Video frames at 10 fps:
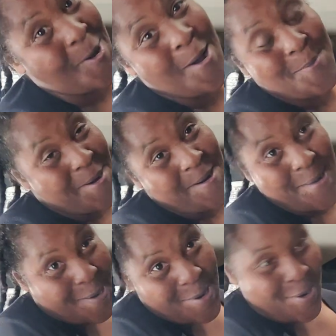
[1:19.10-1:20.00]
walmart
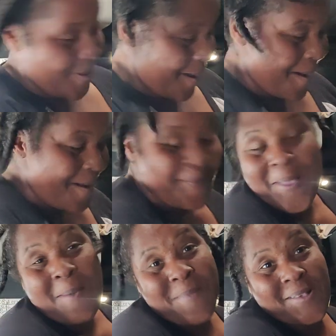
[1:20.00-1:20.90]
haul y'all
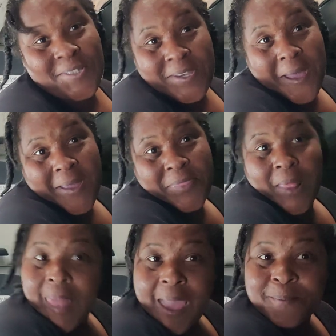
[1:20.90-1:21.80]
make sure y'all hit
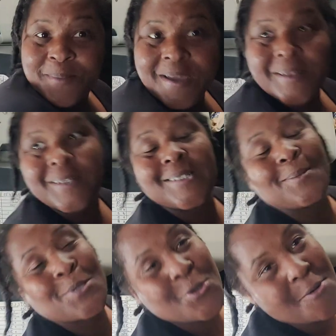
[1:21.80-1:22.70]
the like button
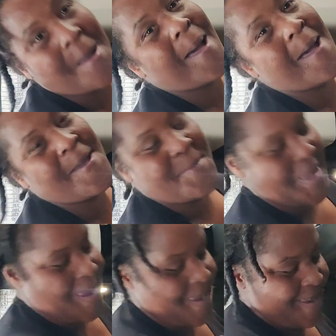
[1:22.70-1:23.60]
subscribe
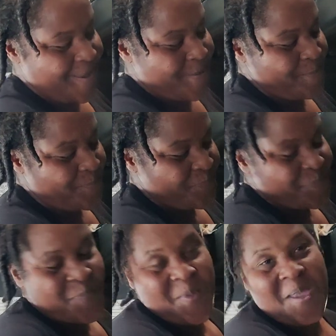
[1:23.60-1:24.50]
and
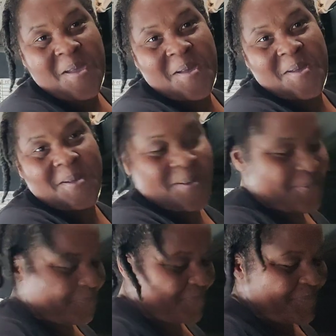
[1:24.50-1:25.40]

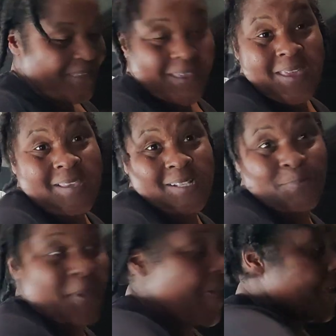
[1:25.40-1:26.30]
um, it gets
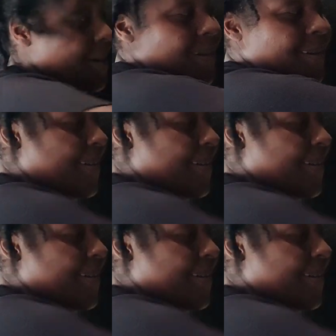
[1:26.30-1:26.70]
better